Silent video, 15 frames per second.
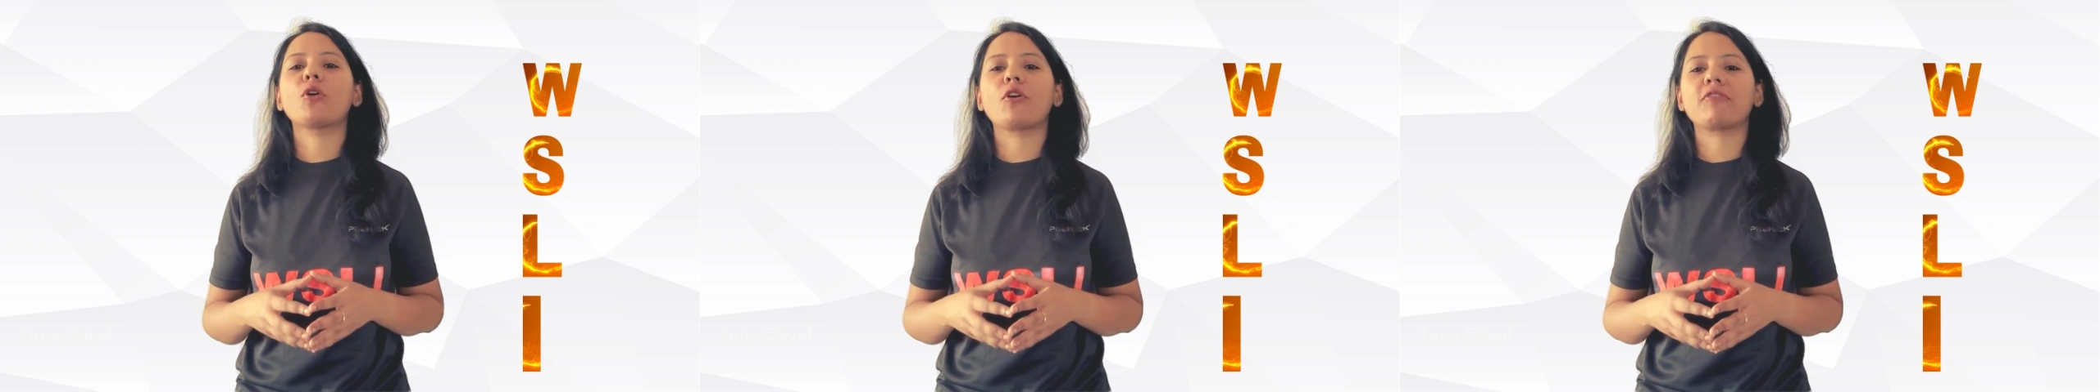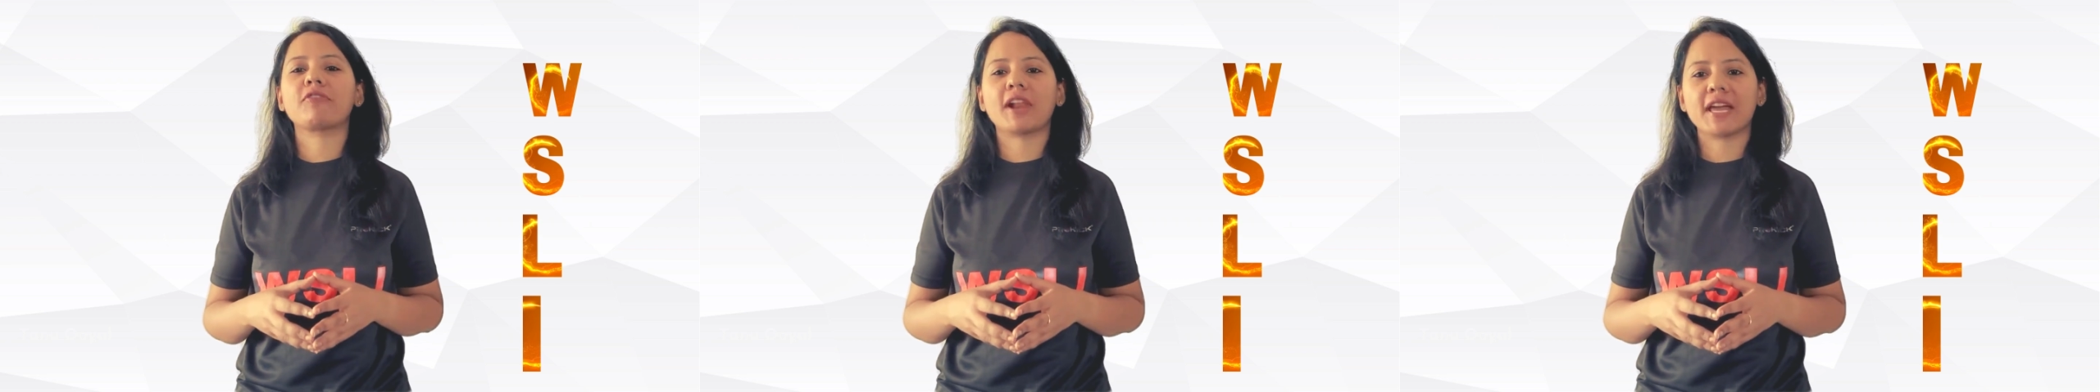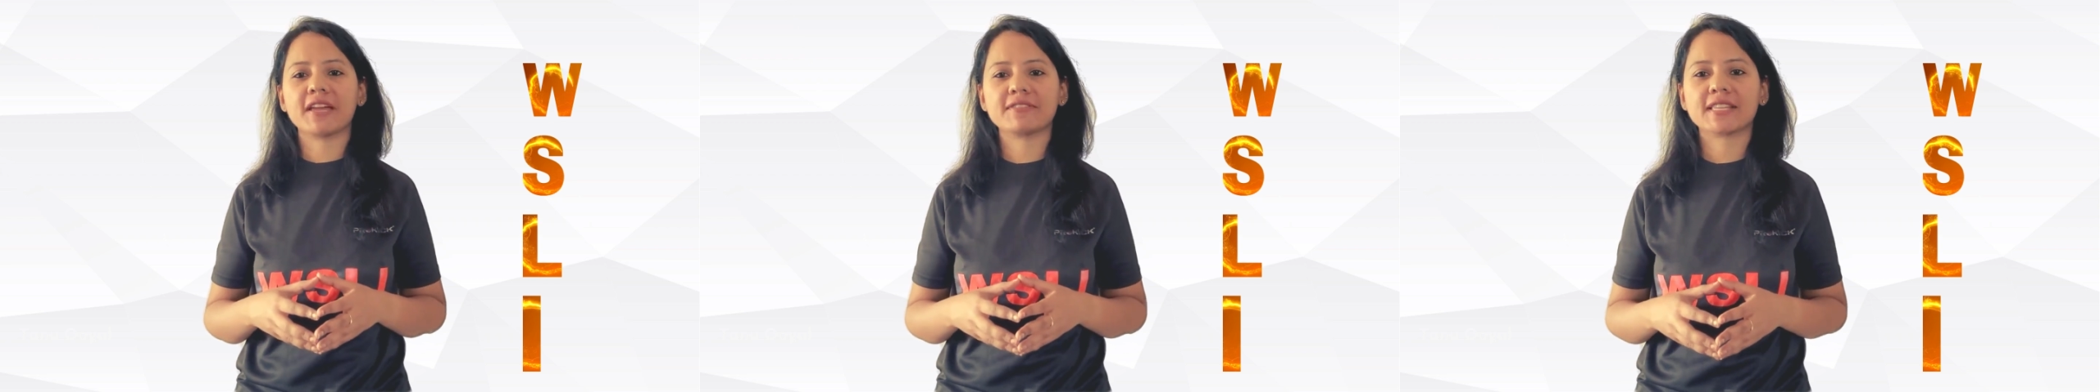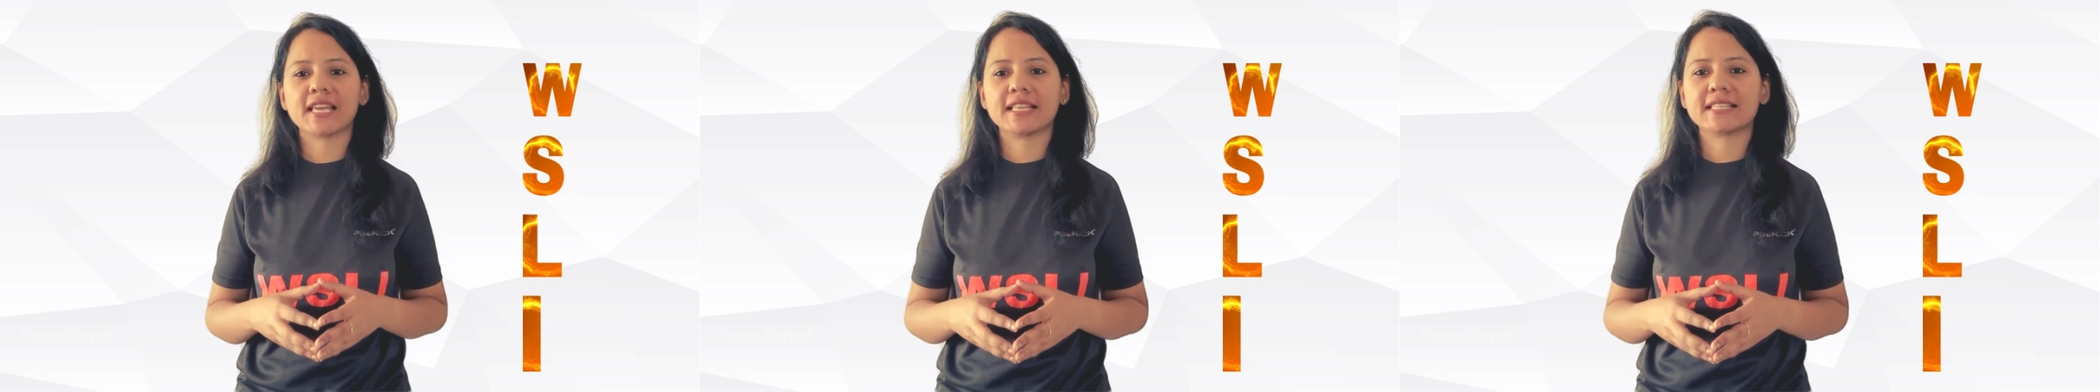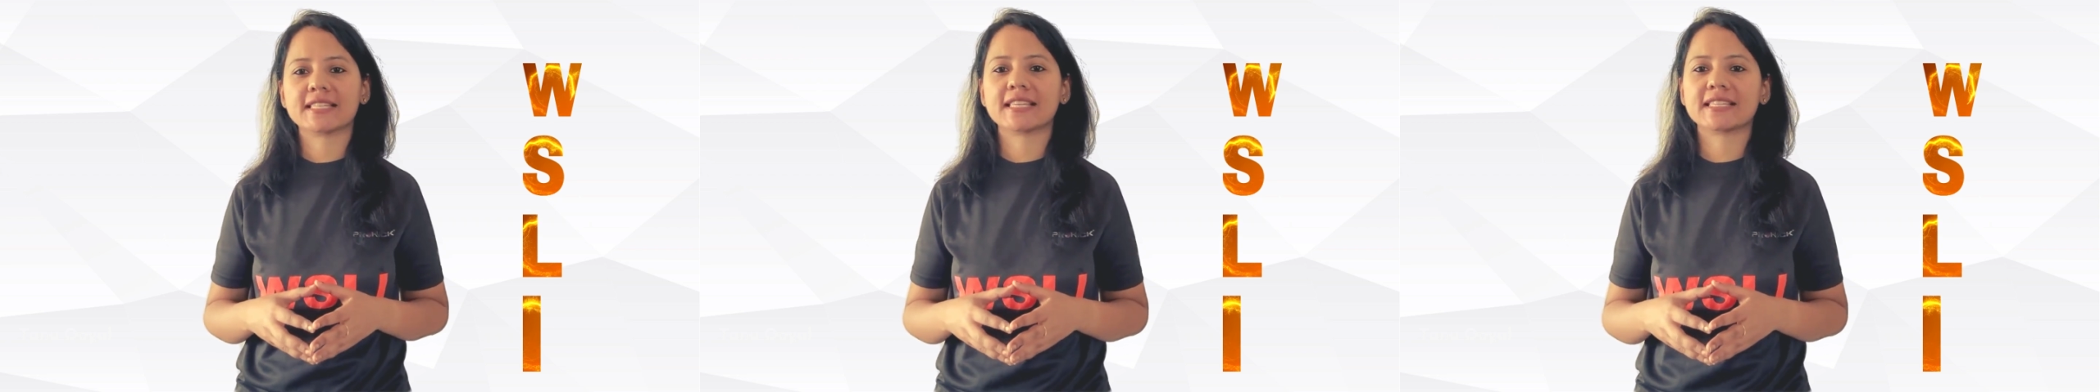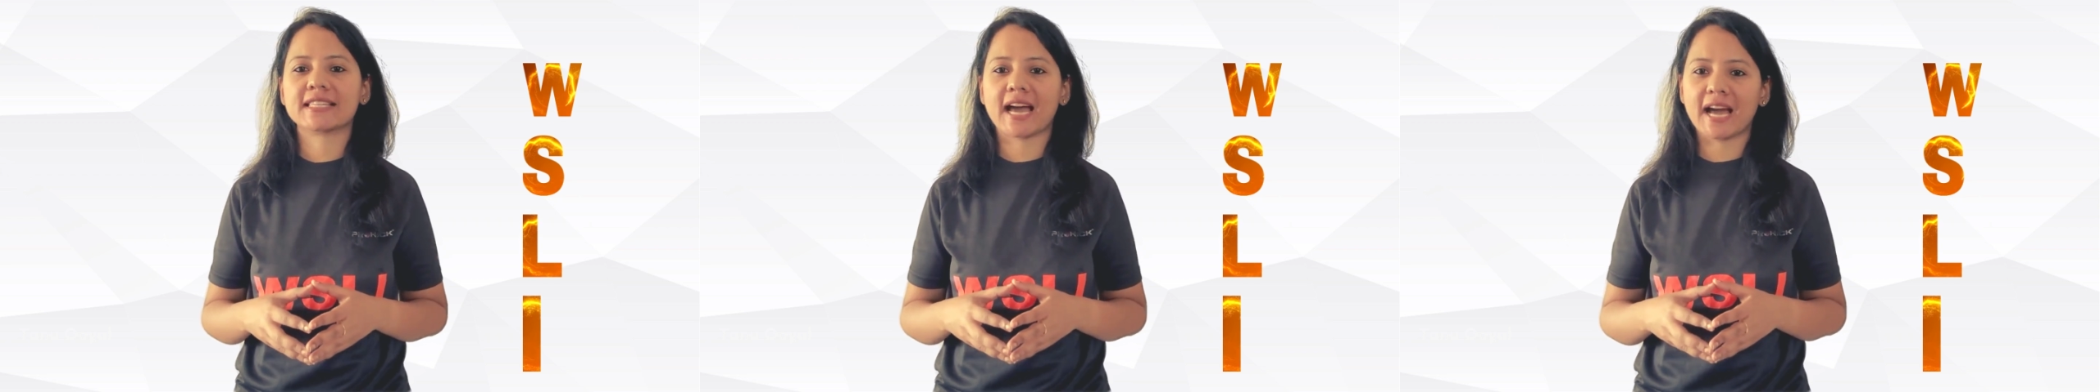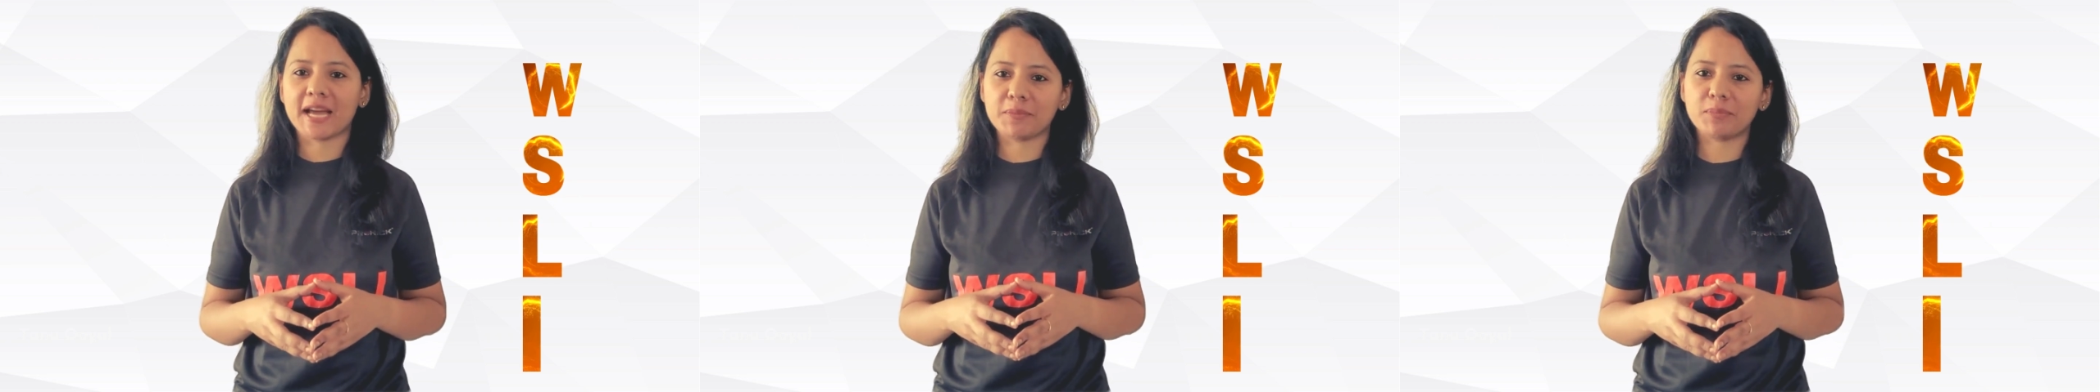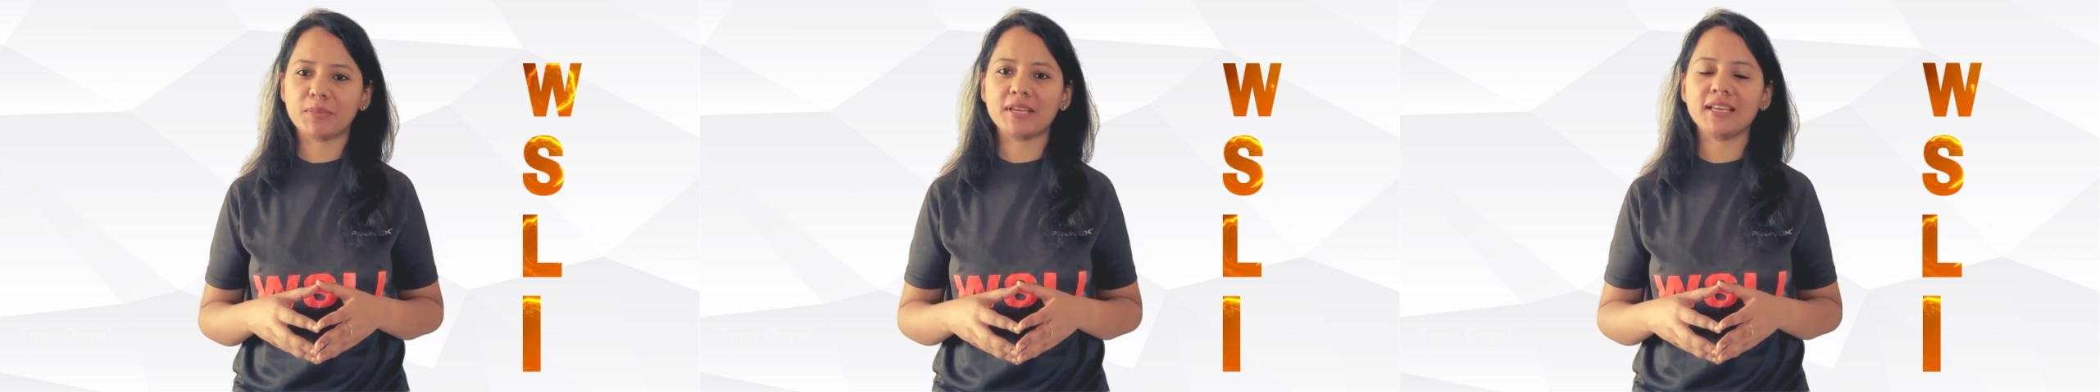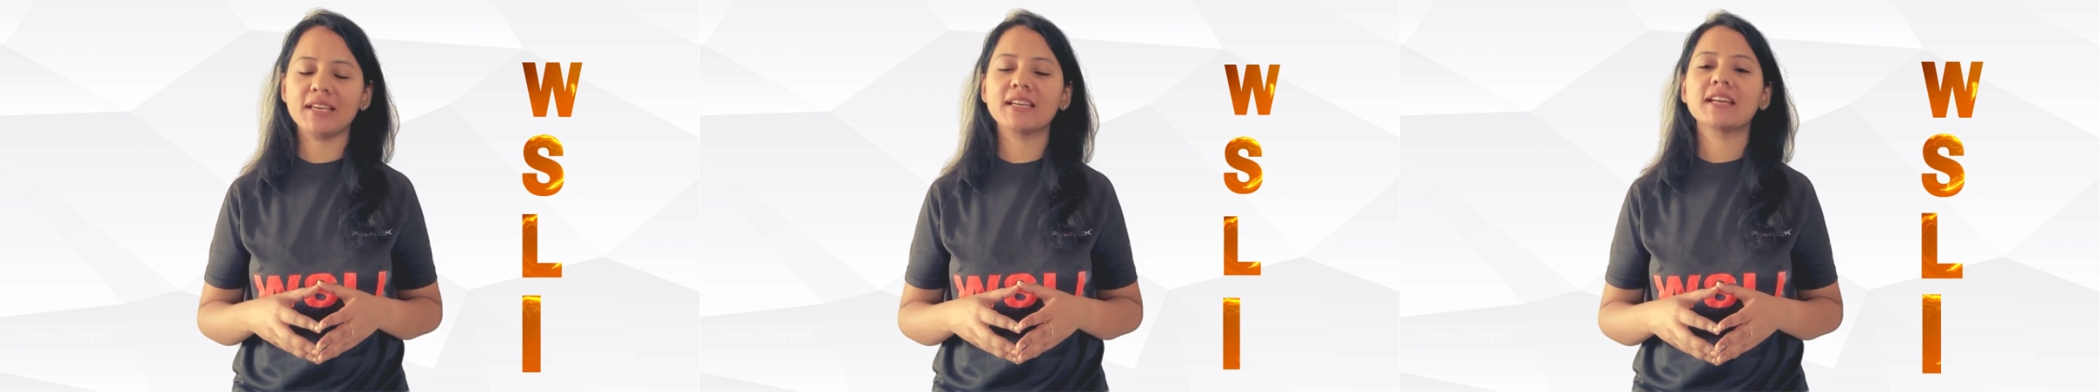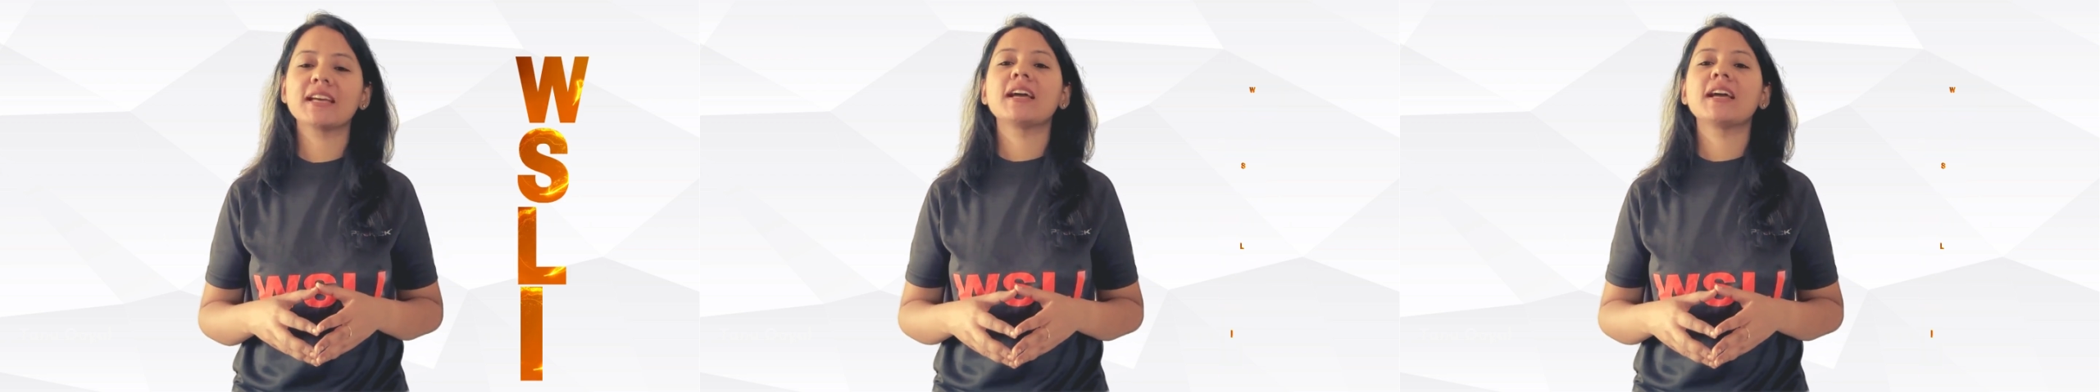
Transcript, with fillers: of Life Sciences IP.